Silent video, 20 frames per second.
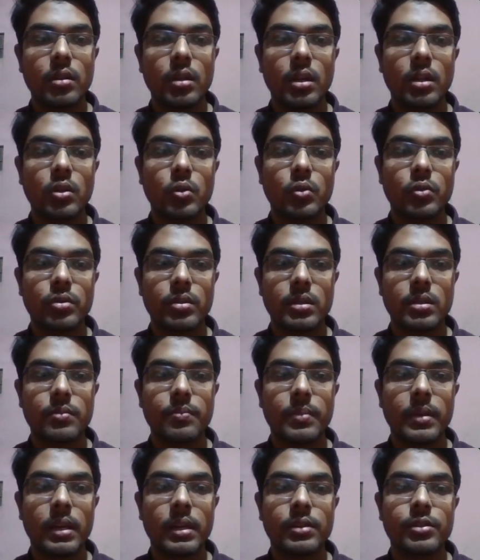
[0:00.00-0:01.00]
courses
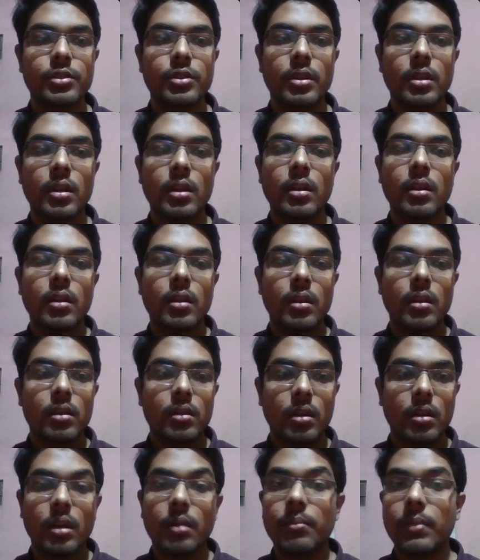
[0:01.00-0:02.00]
page,
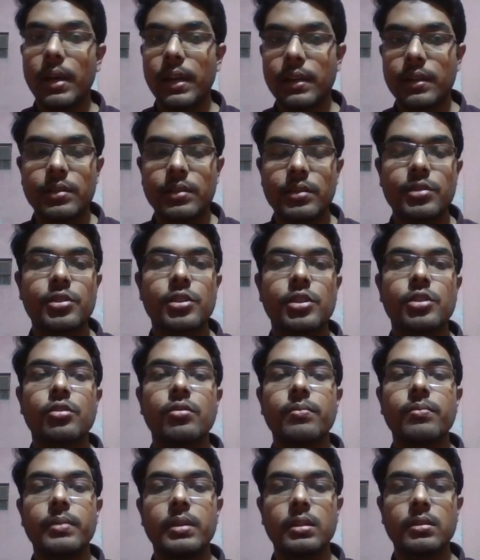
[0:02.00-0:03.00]
my registration
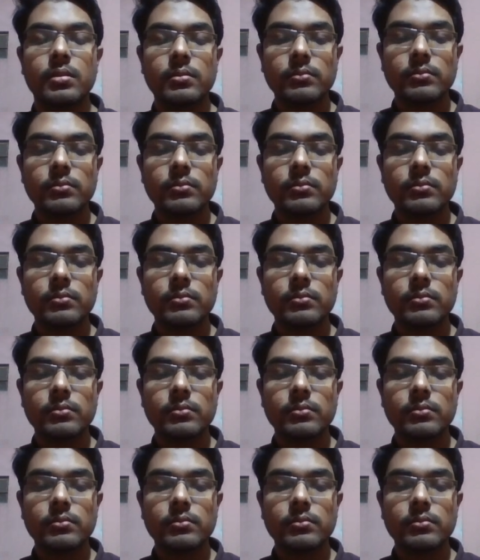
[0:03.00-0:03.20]
page,